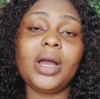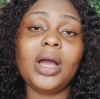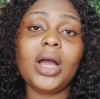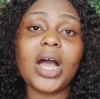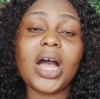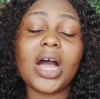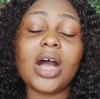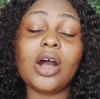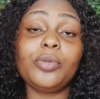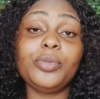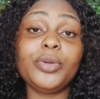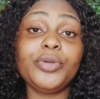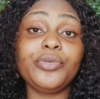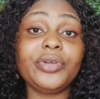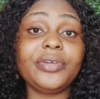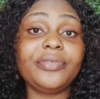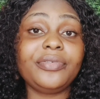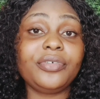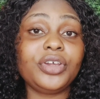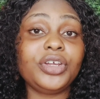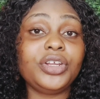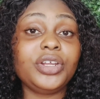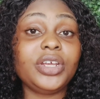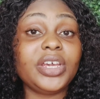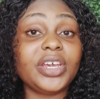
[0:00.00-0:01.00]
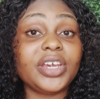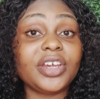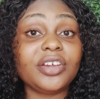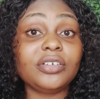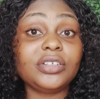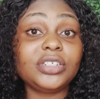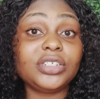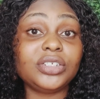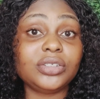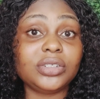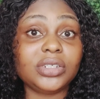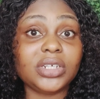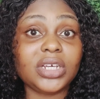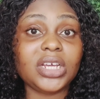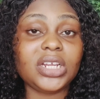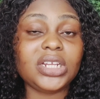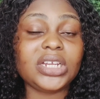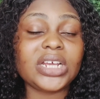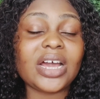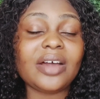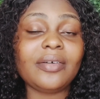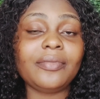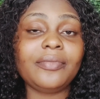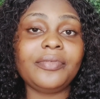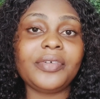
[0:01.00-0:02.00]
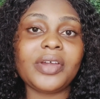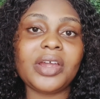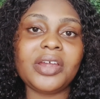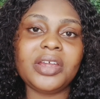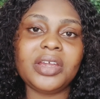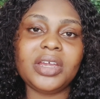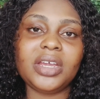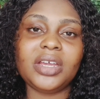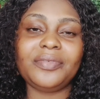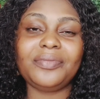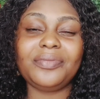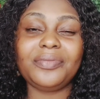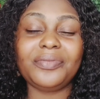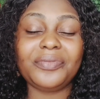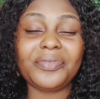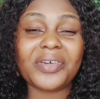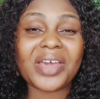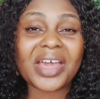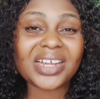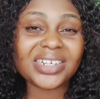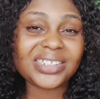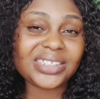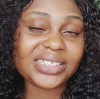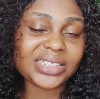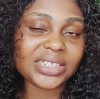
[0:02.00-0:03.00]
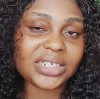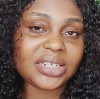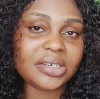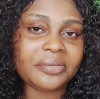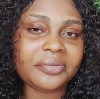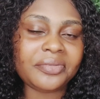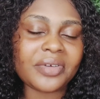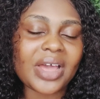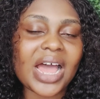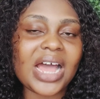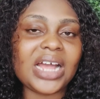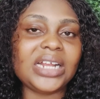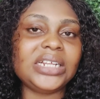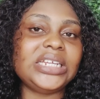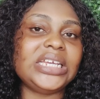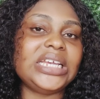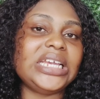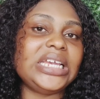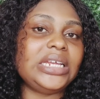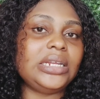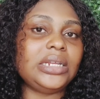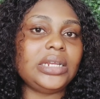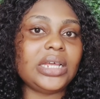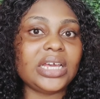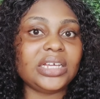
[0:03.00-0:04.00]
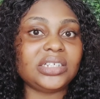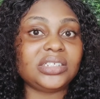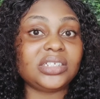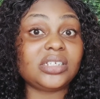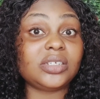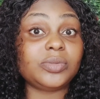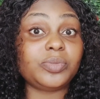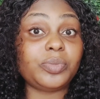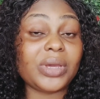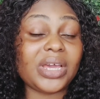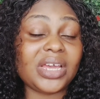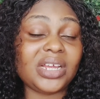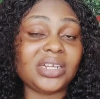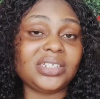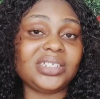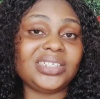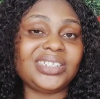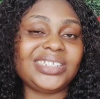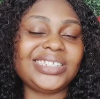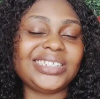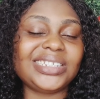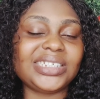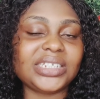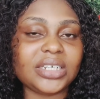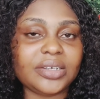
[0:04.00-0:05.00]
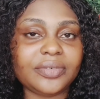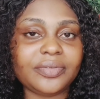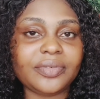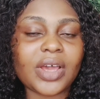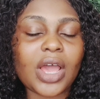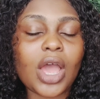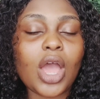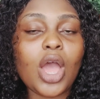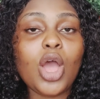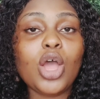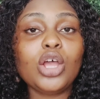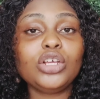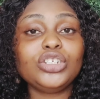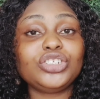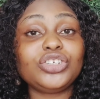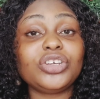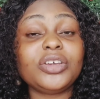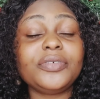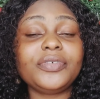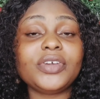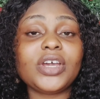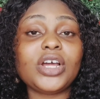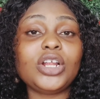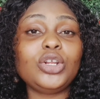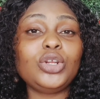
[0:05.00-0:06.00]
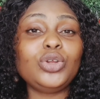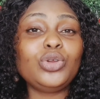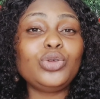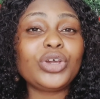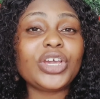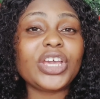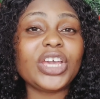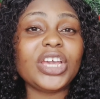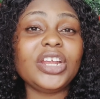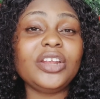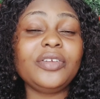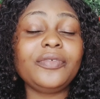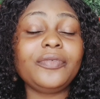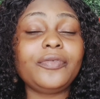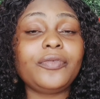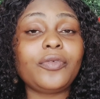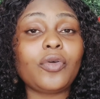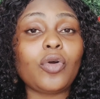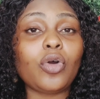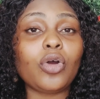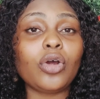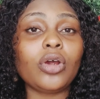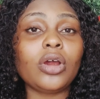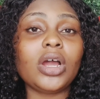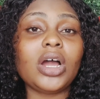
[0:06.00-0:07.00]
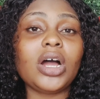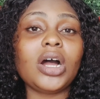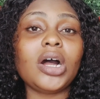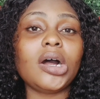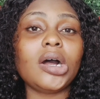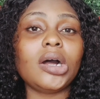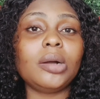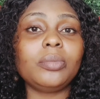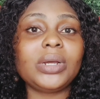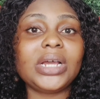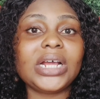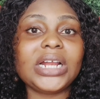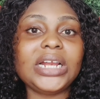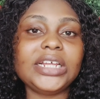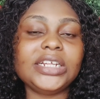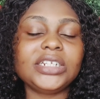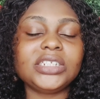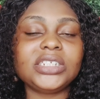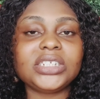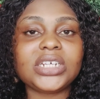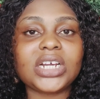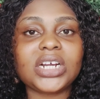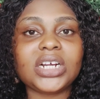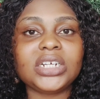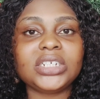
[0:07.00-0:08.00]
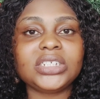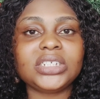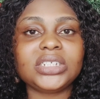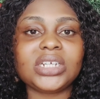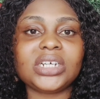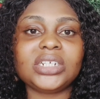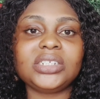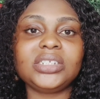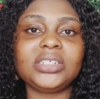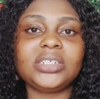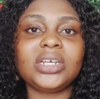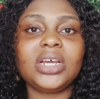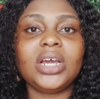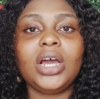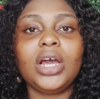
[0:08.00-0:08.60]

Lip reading: I'll be reviewing here today, they are very effective and inexpensive. So if you are looking for cleansers that's